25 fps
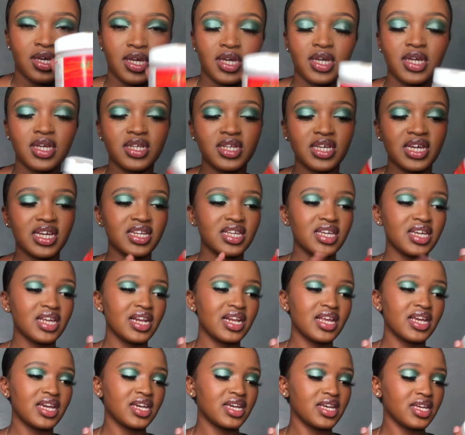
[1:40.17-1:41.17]
Indian
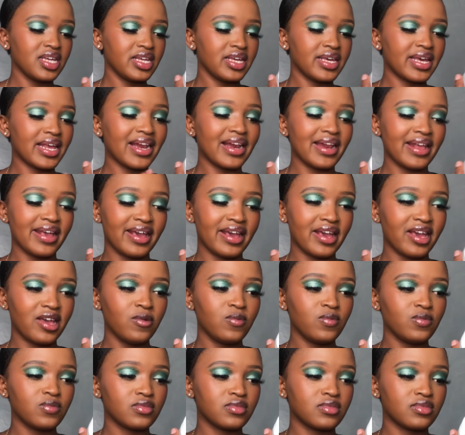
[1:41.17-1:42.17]
Healing Clay.
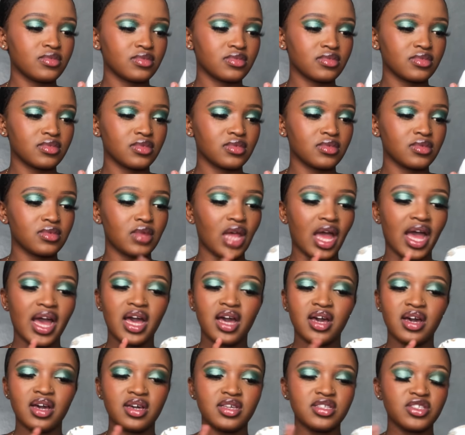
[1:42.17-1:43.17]

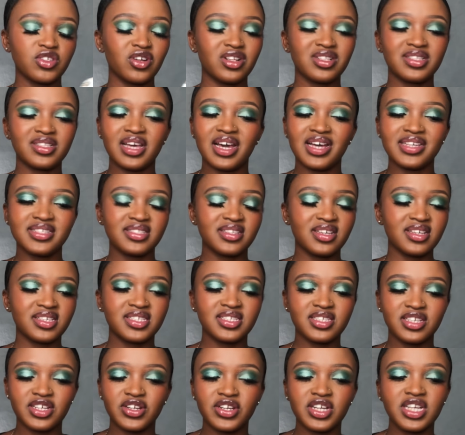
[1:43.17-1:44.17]
It's called the Aztec
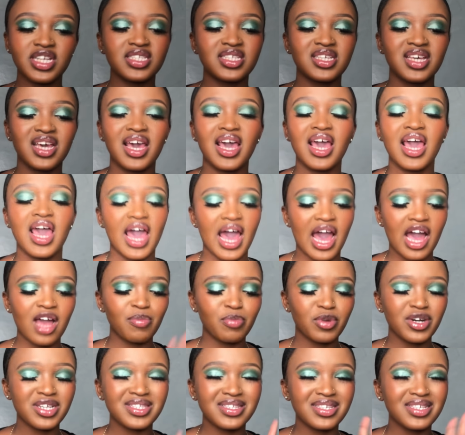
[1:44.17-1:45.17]
Secret. I
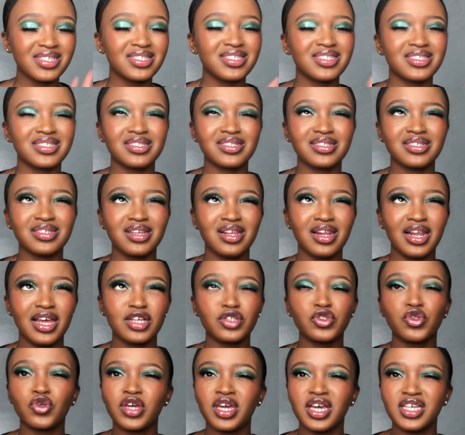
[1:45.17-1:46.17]
bought this like
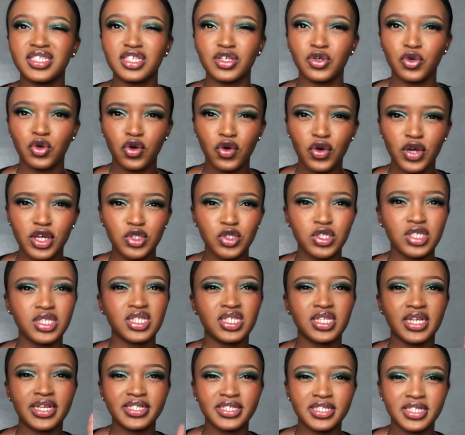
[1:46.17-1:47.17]
2 years ago in
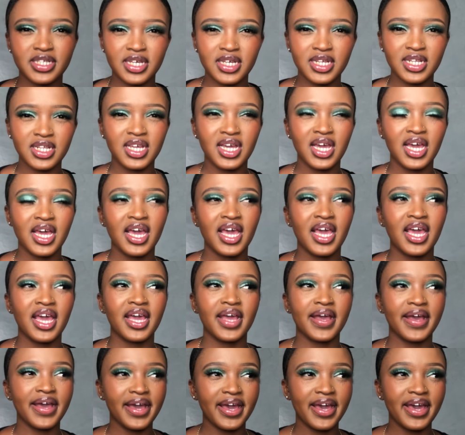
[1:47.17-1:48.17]
2019,
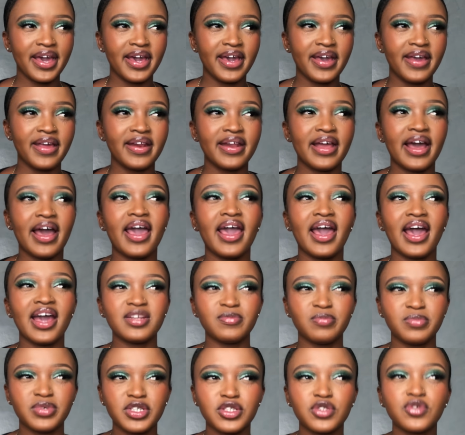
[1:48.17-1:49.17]
and I had
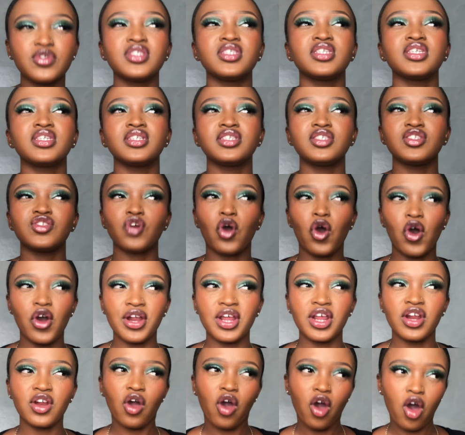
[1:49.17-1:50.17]
been using it on
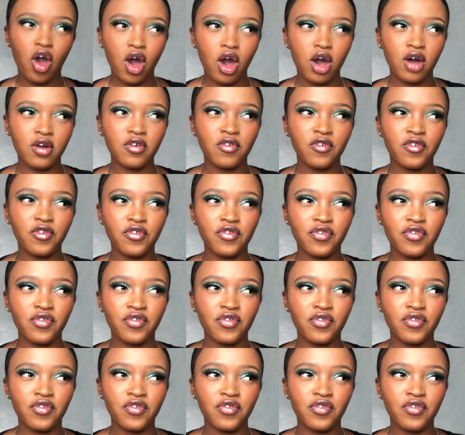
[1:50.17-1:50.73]
and off.